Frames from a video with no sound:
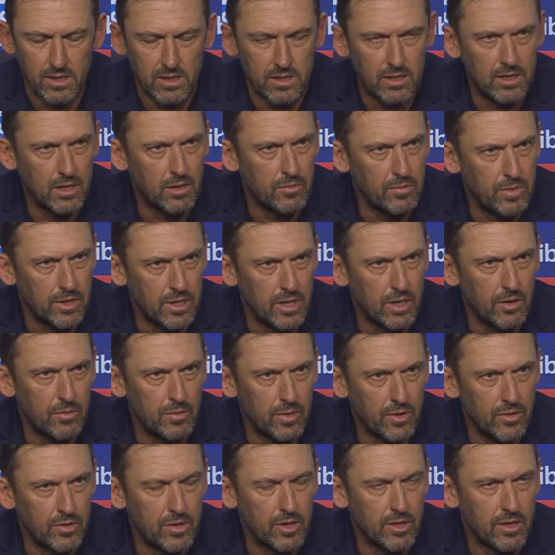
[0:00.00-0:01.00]
you know, we know
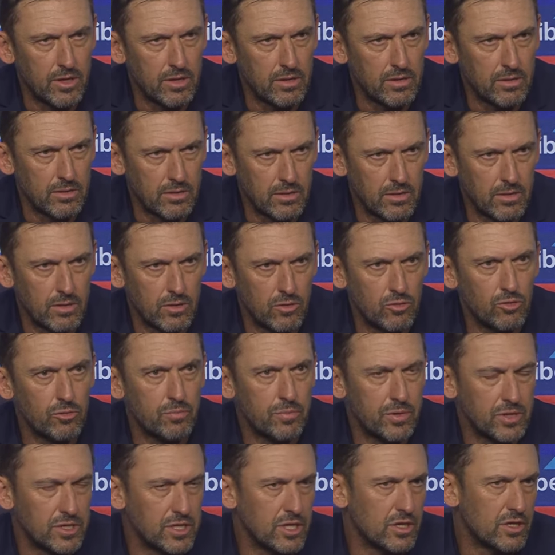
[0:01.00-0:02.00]
we're in a good
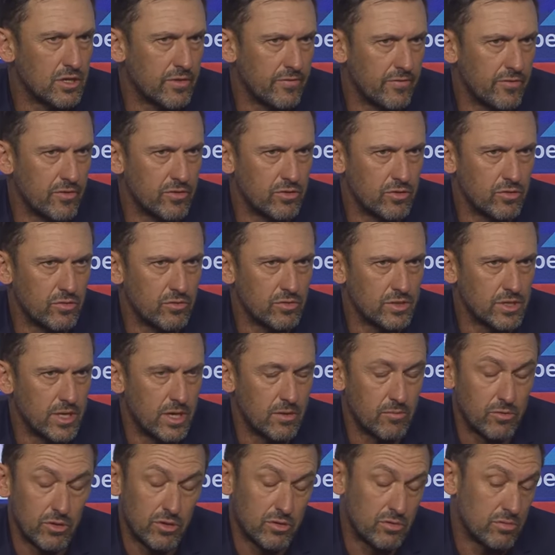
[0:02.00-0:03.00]
position for Tuesday,
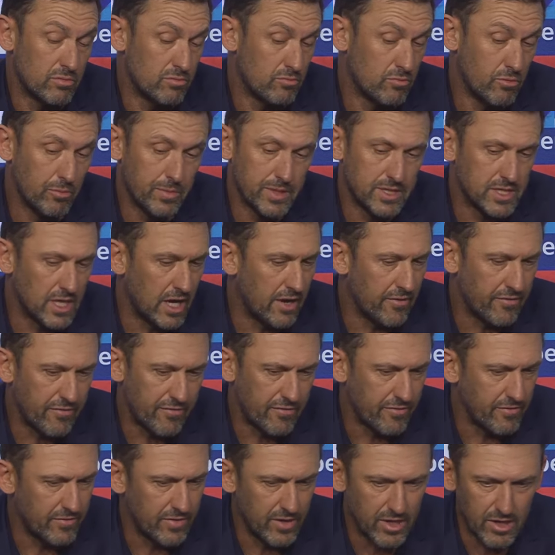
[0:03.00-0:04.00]
which will be
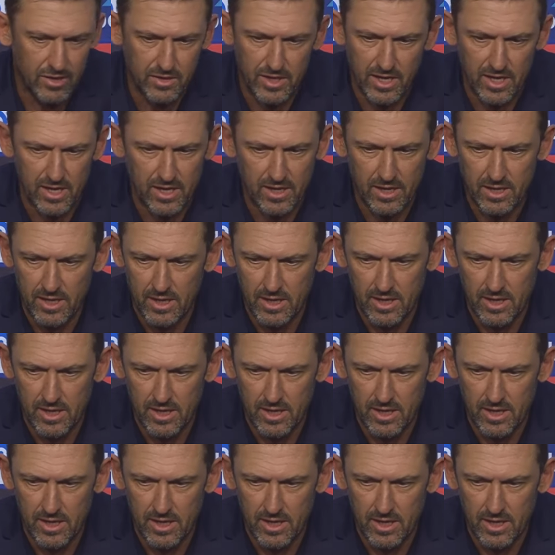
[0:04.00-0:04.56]
tough. You know, they're